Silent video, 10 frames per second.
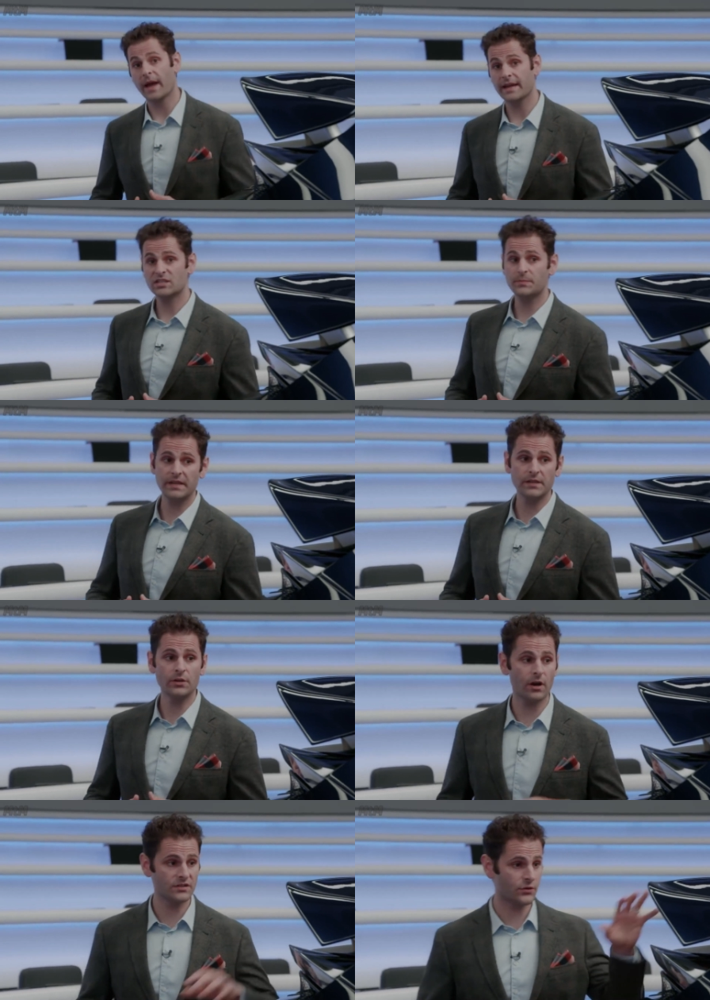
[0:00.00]
high speed
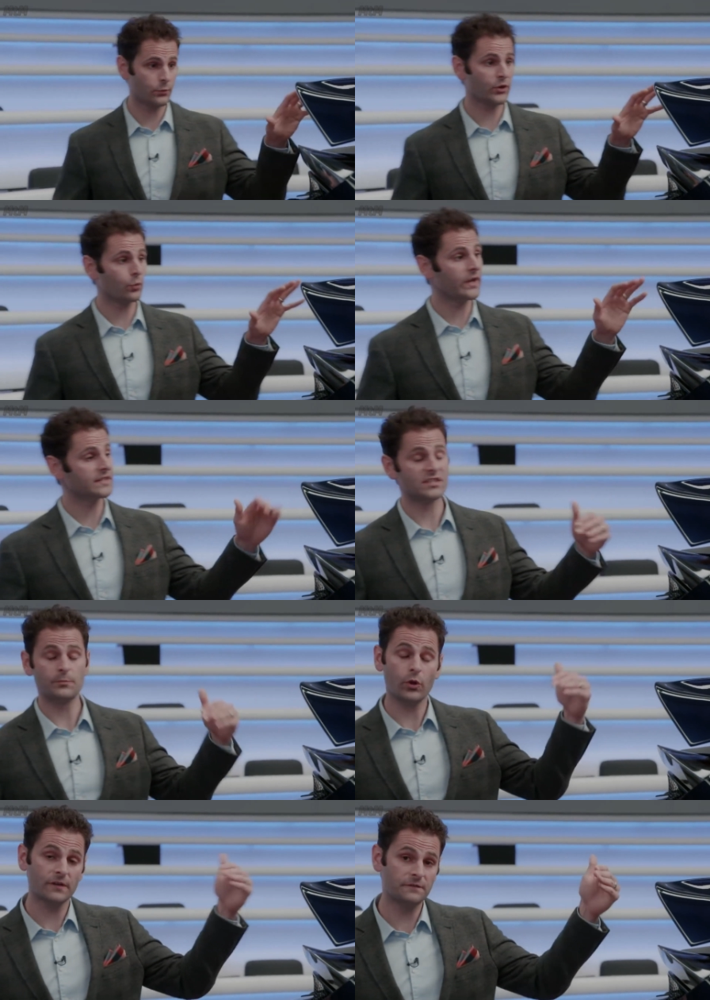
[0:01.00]
causes the rear wing to
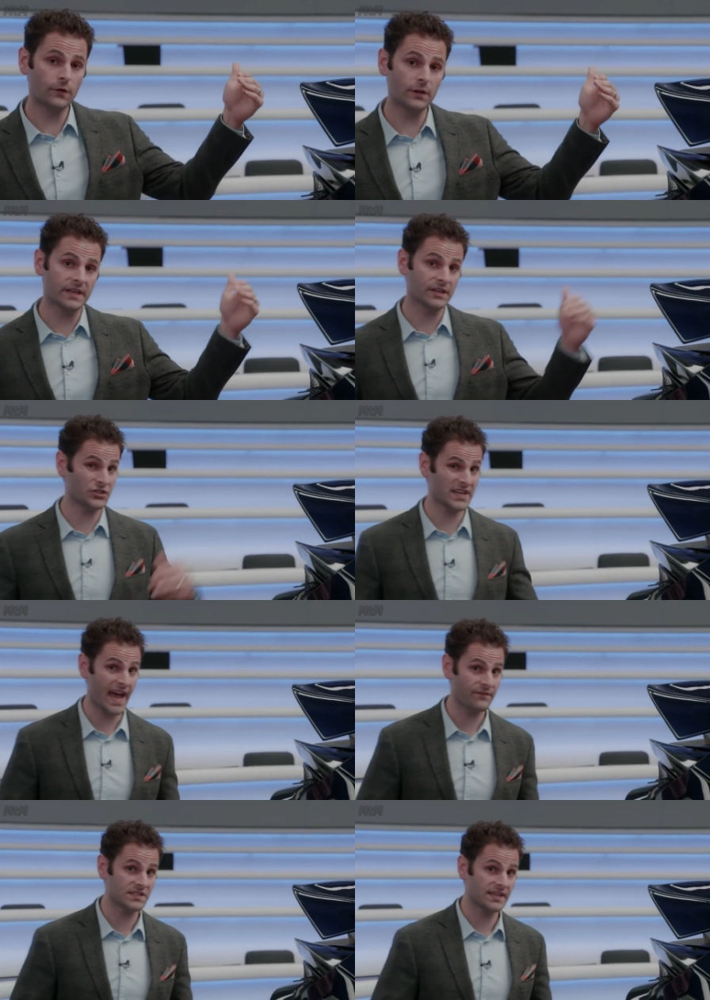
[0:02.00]
deploy fully in just
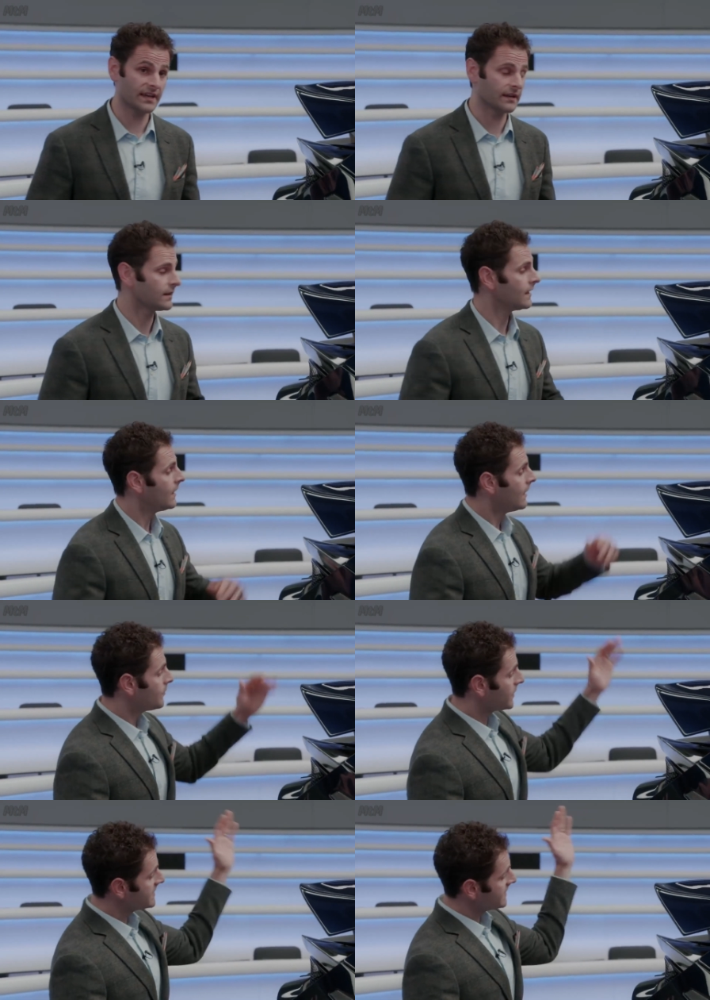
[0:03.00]
half a second,
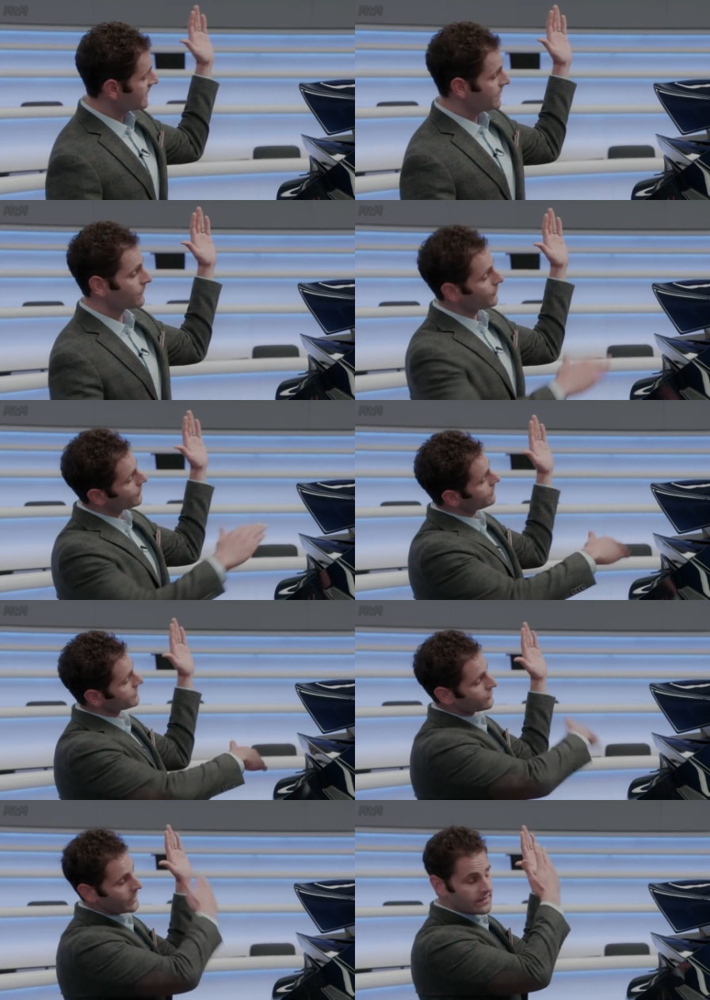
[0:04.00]
placing it near vertical
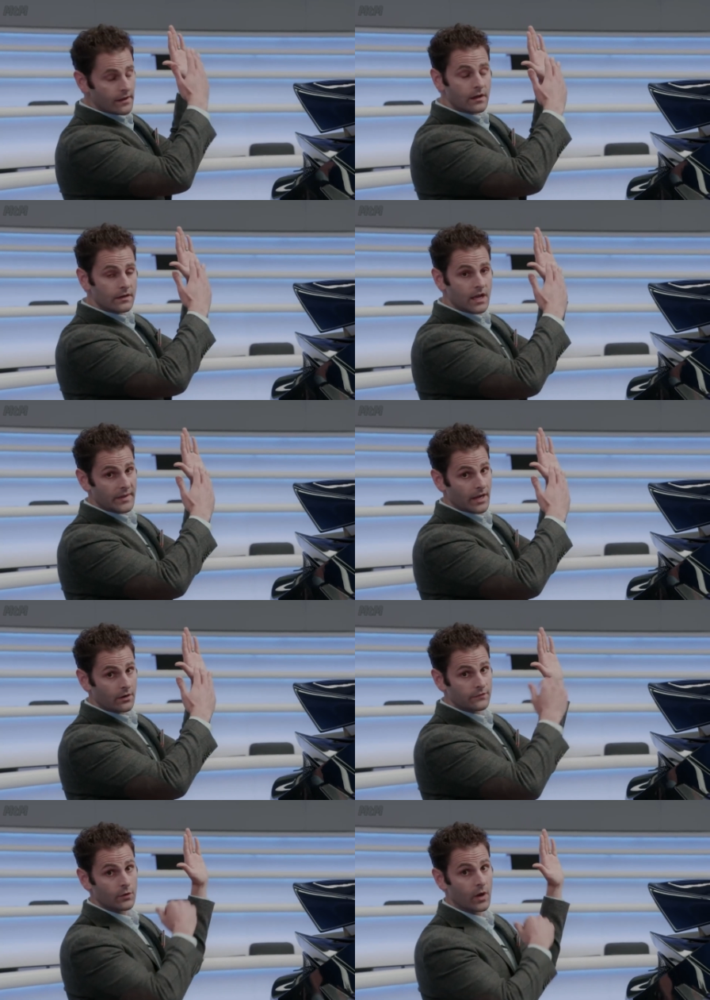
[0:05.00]
to direct the oncoming
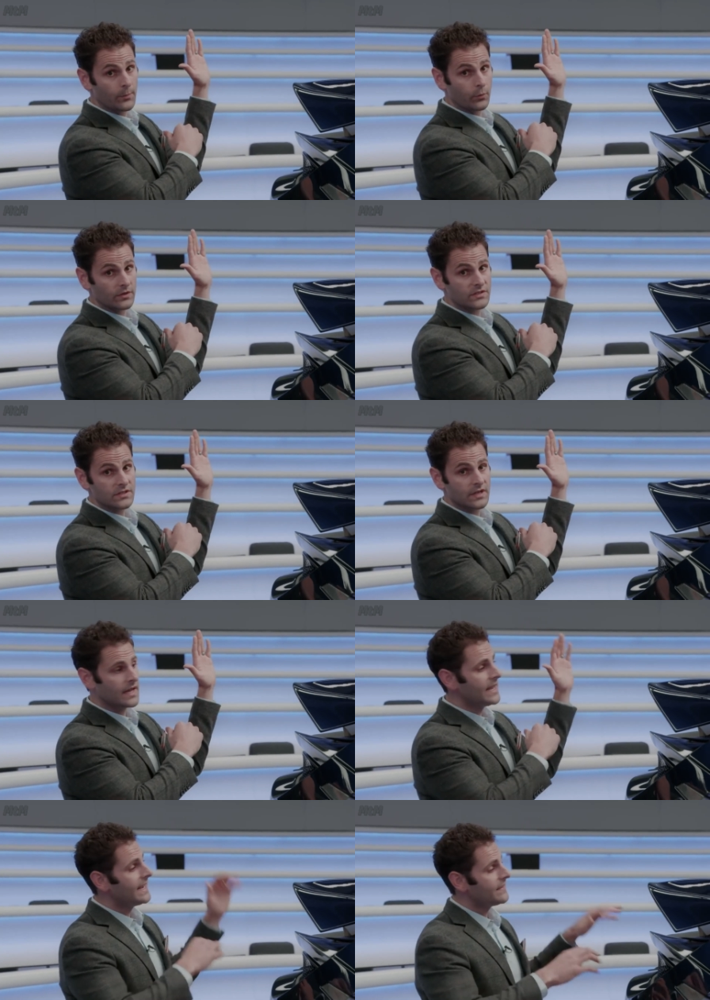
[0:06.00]
airflow upwards.
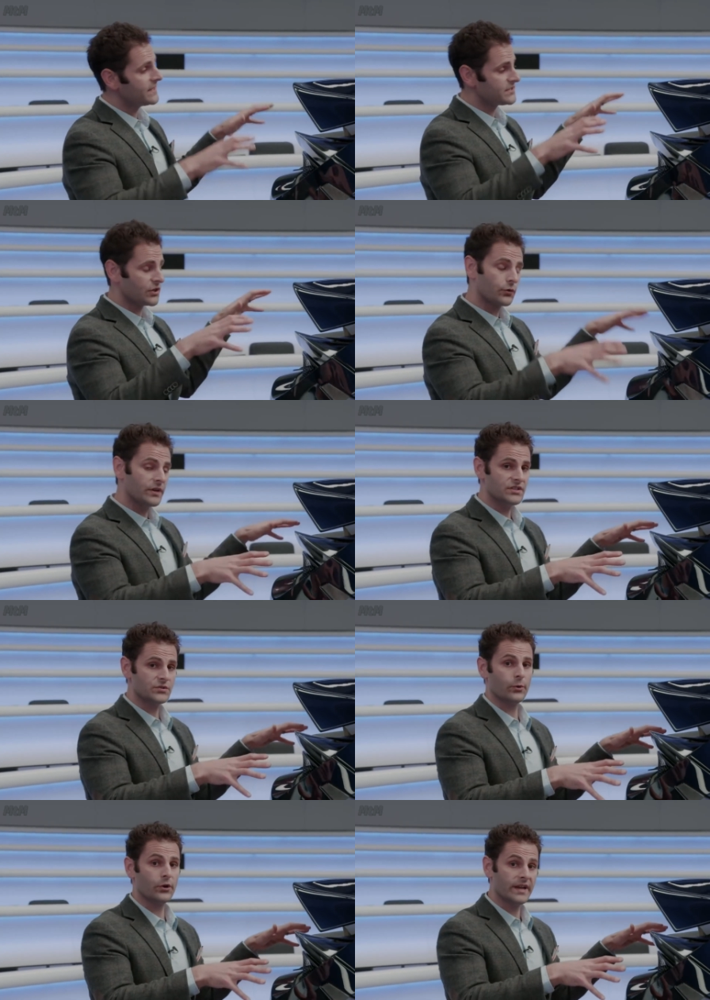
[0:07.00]
This
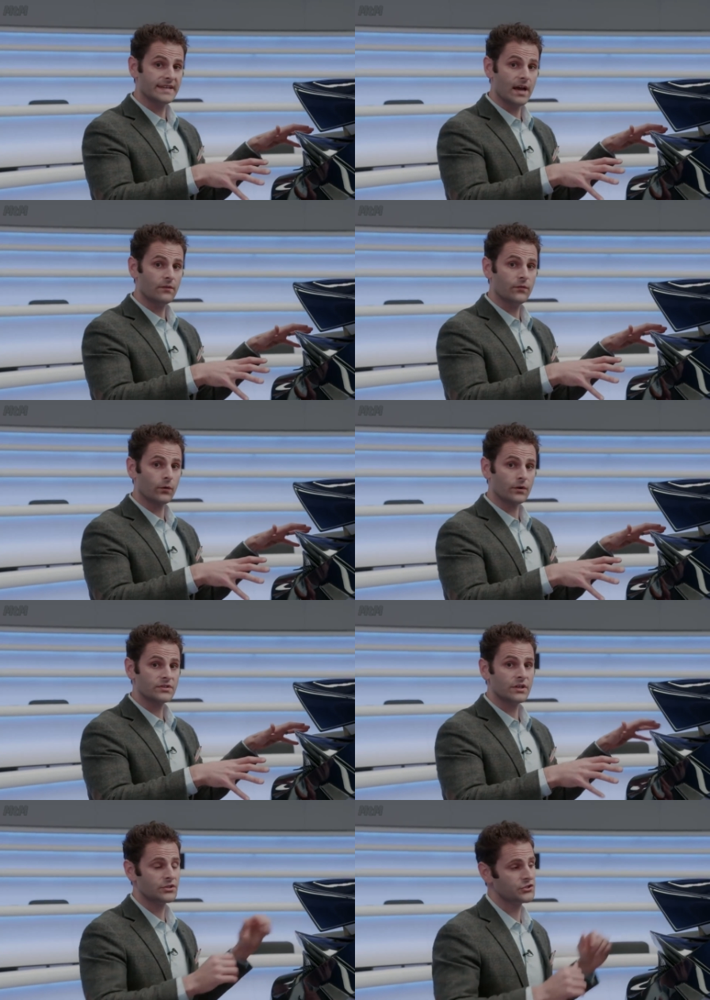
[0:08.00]
increases rear end
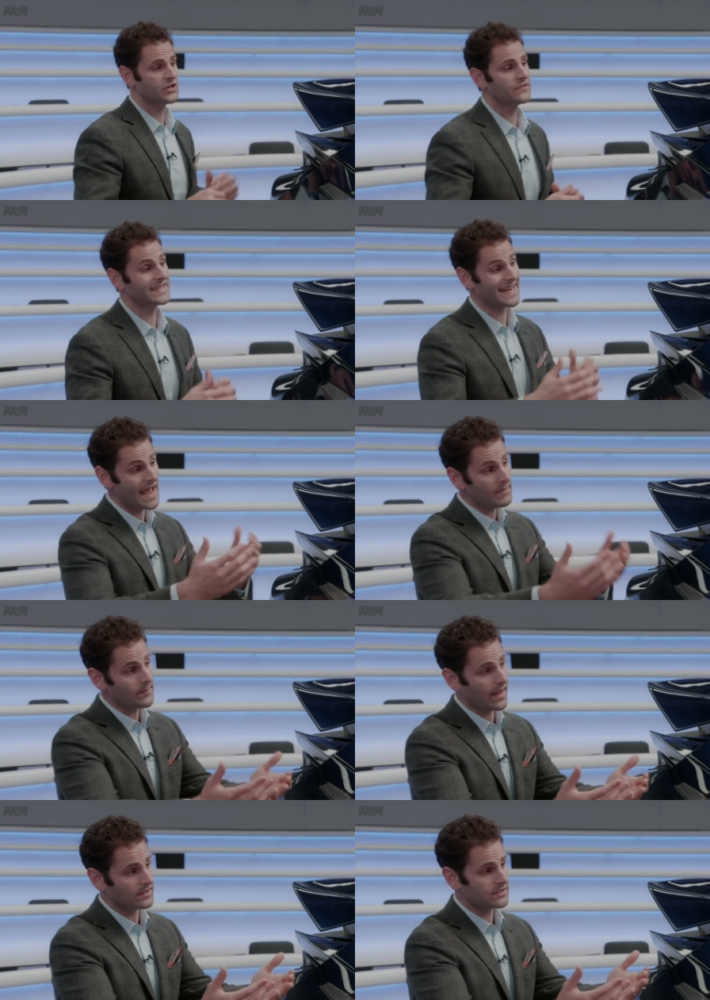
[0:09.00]
downforce to shift the dynamic
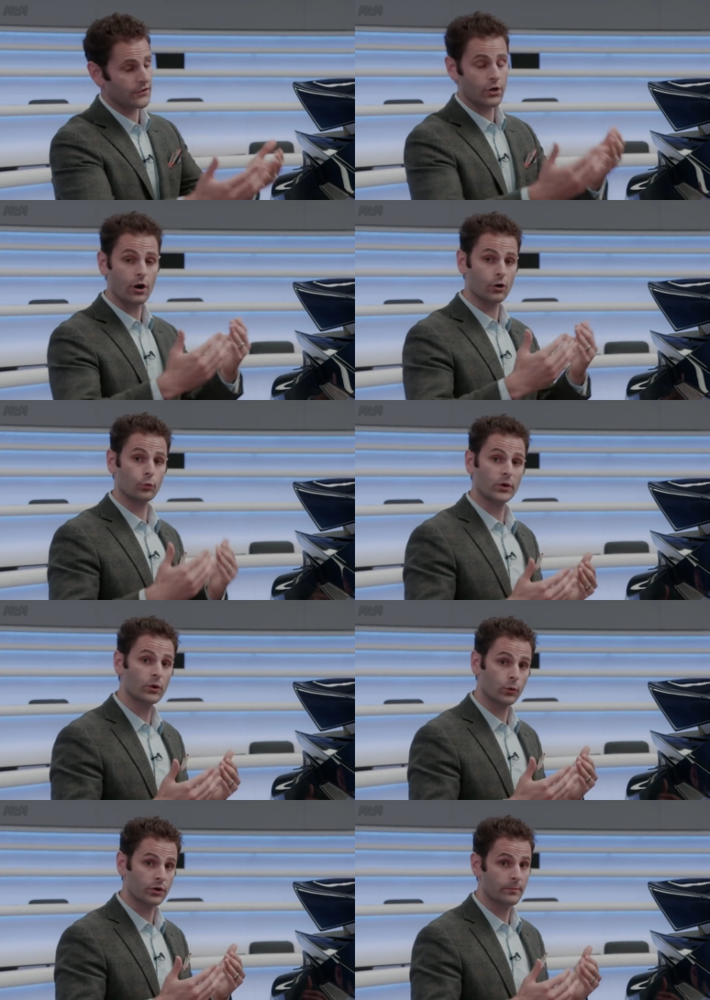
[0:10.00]
balance of the car
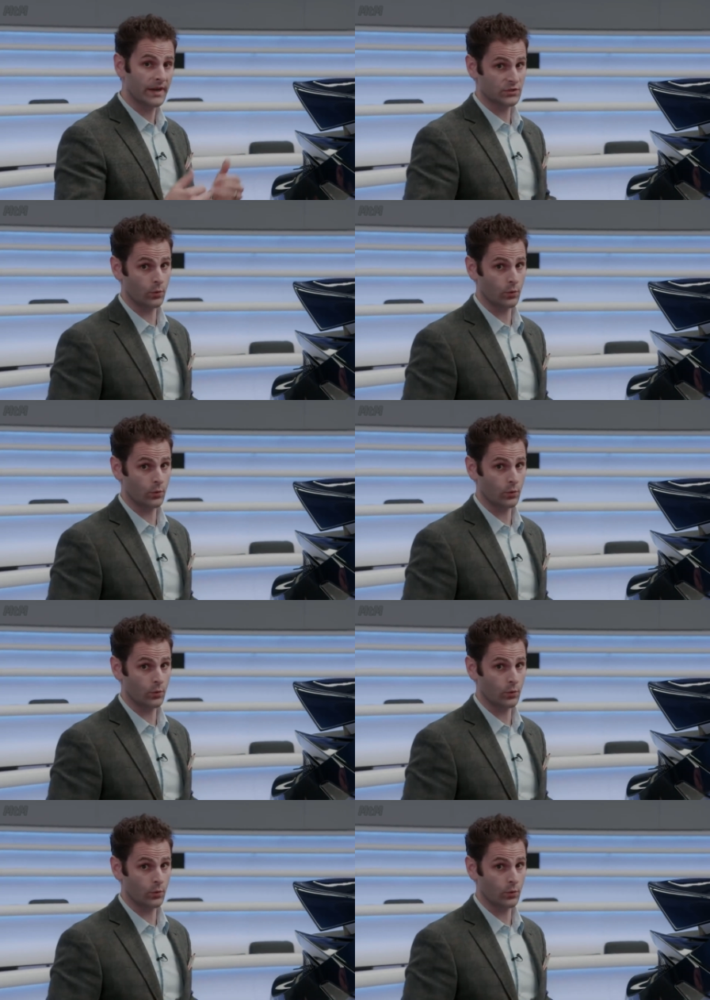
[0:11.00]
rearward by